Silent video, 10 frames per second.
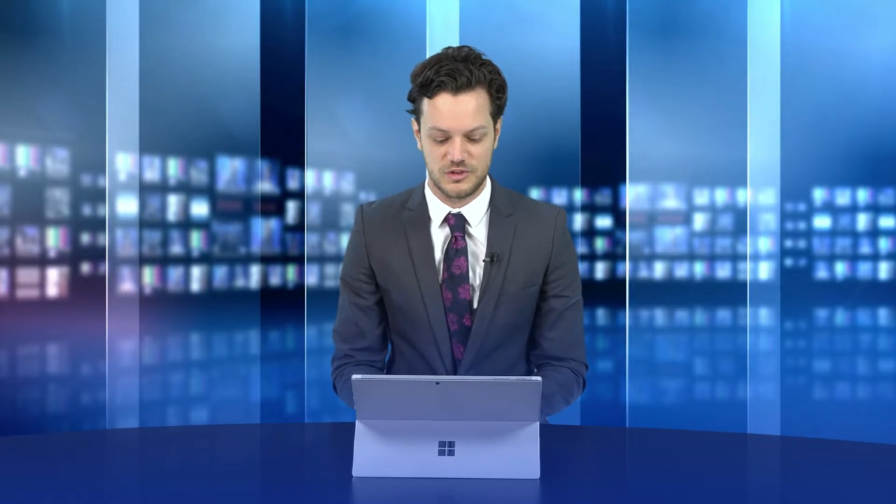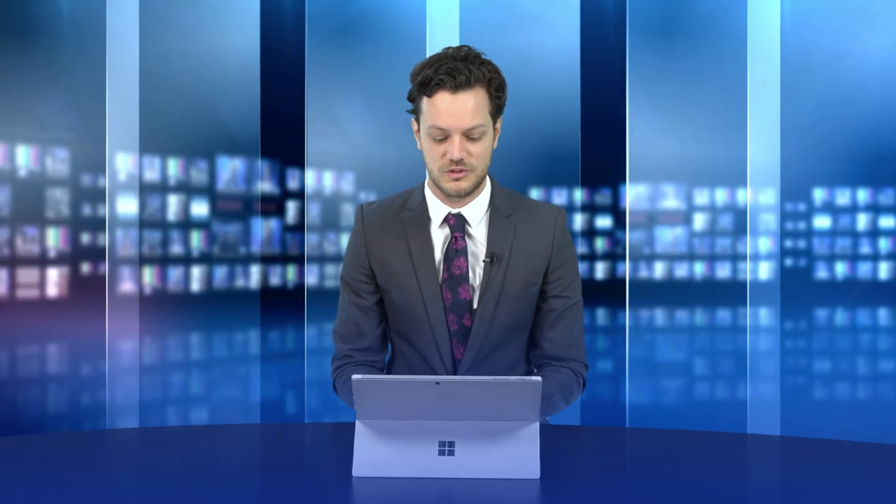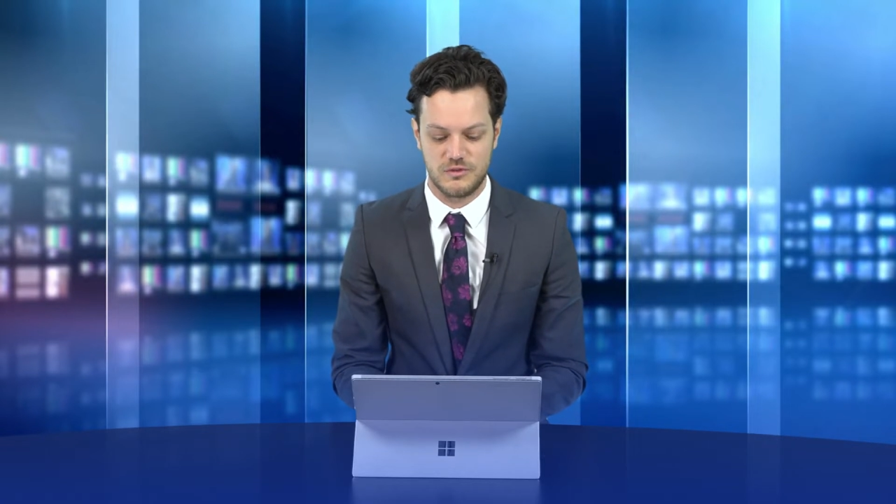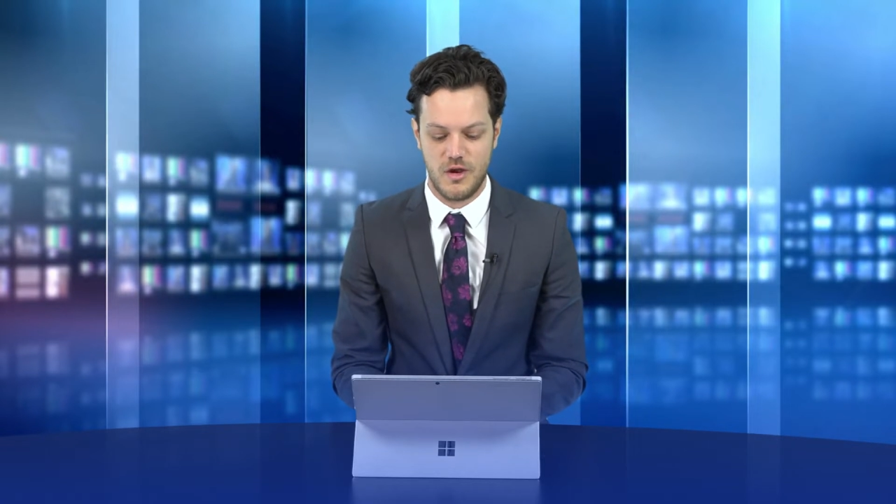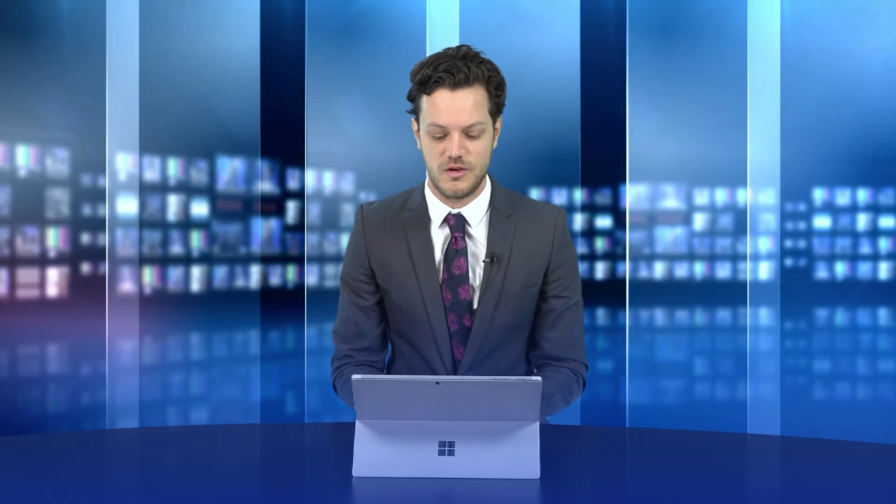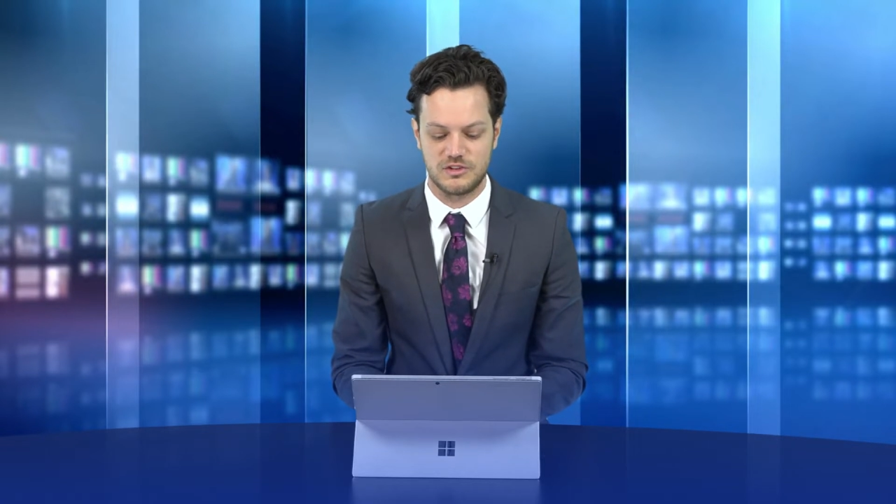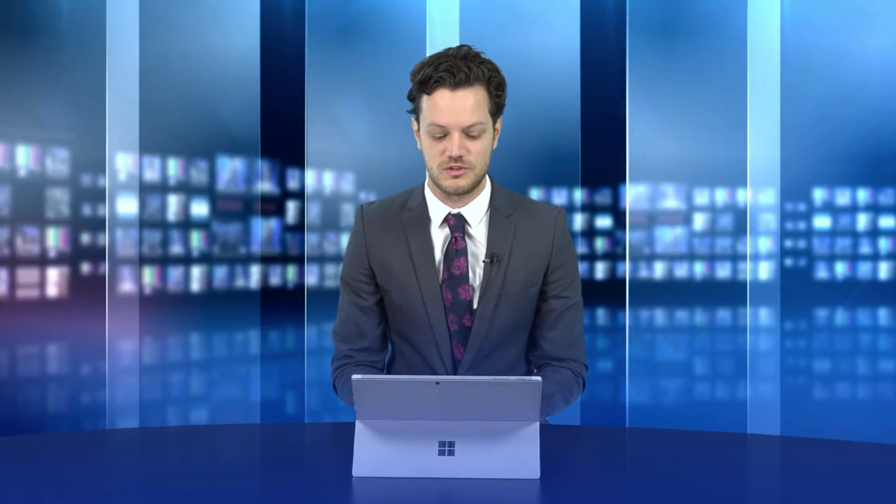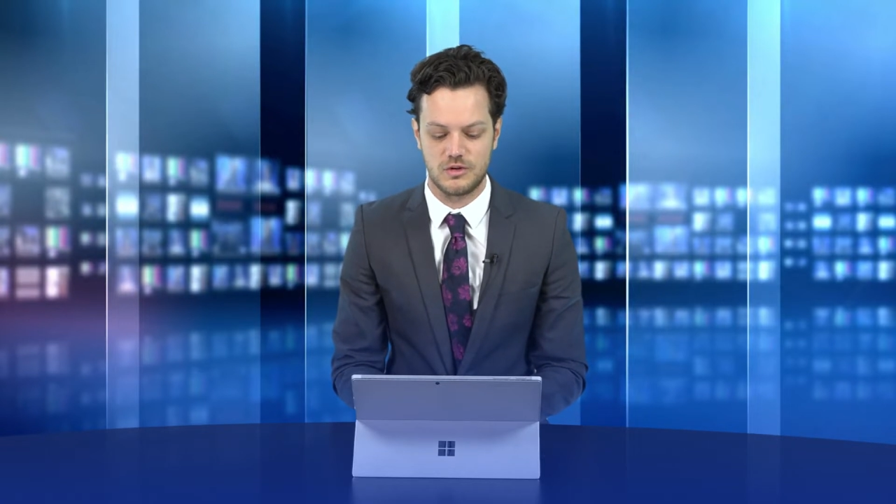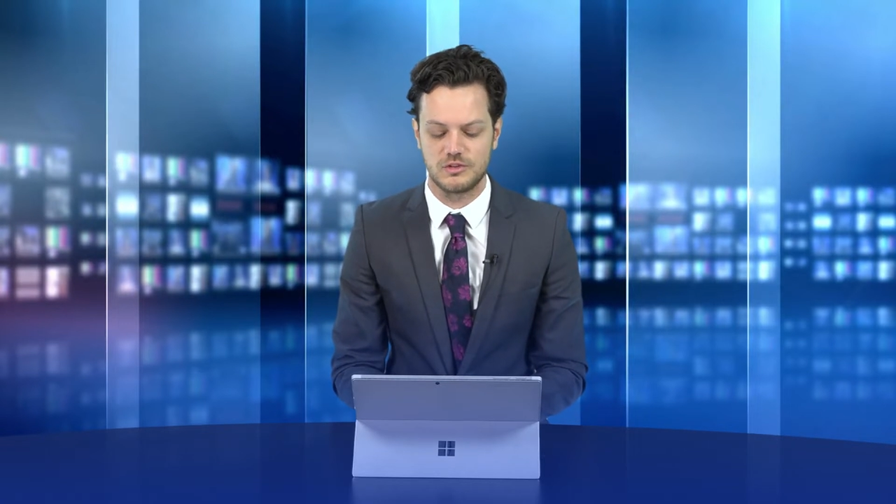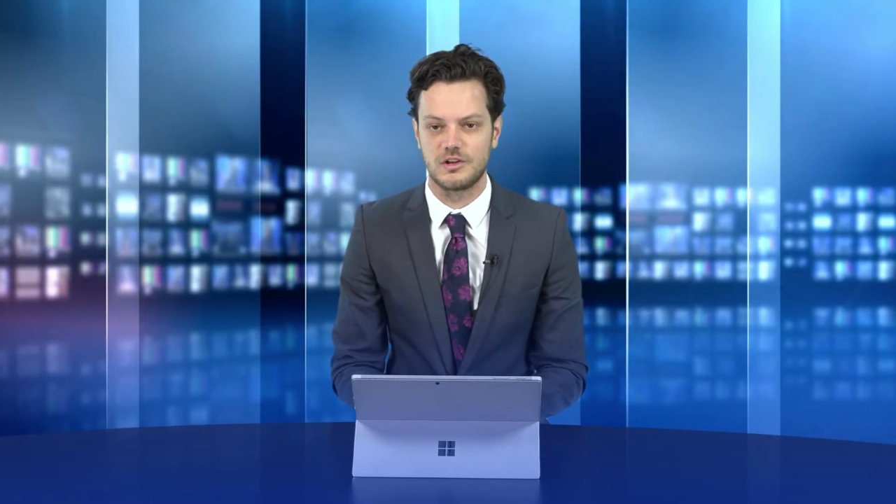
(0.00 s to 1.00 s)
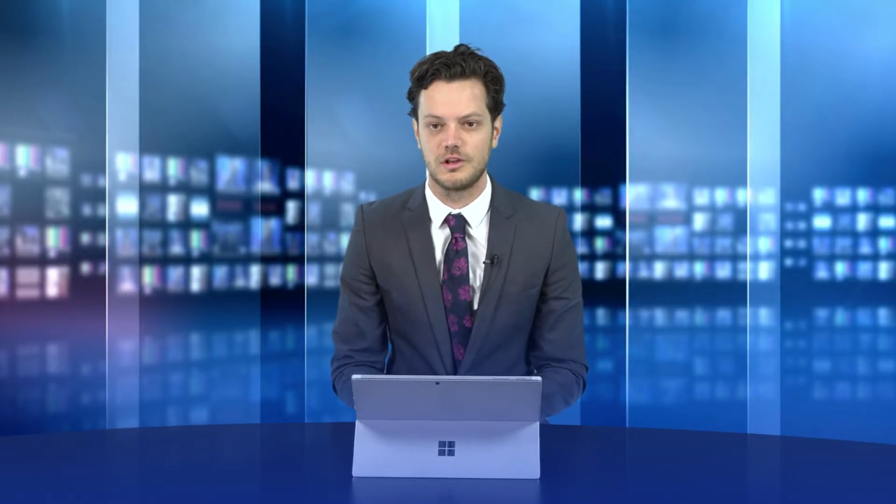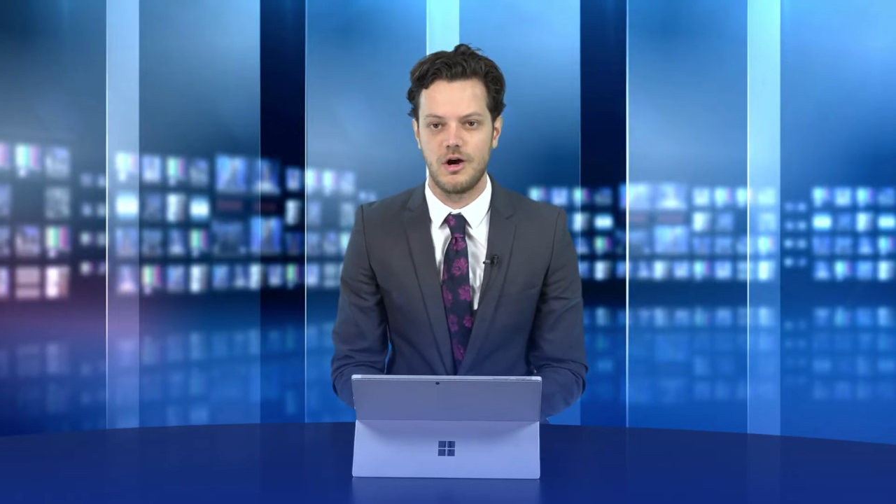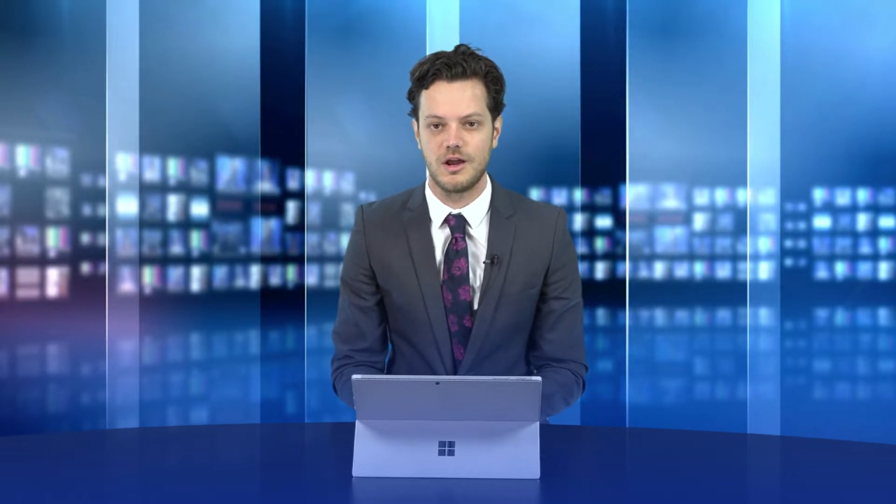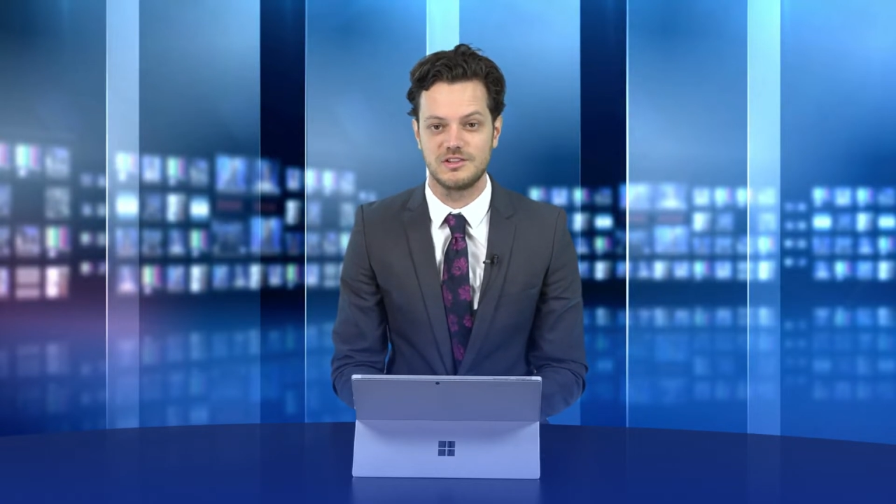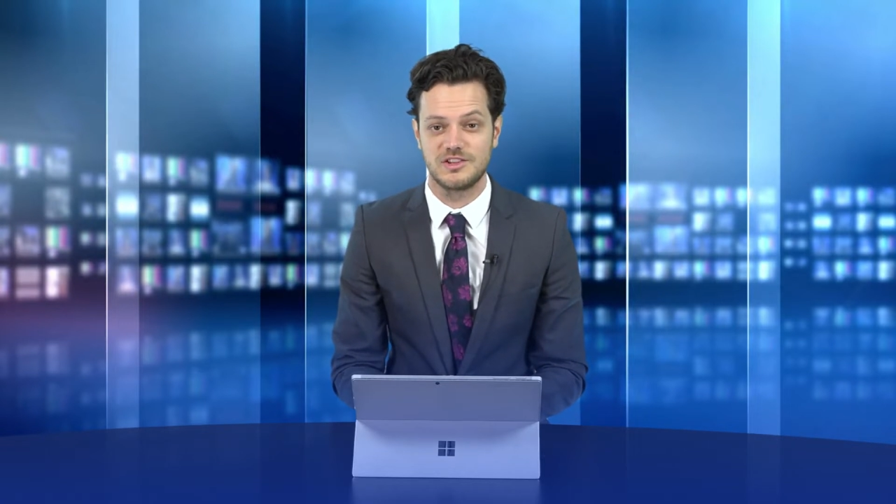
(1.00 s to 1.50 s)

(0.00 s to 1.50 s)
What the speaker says: just very strong to the line.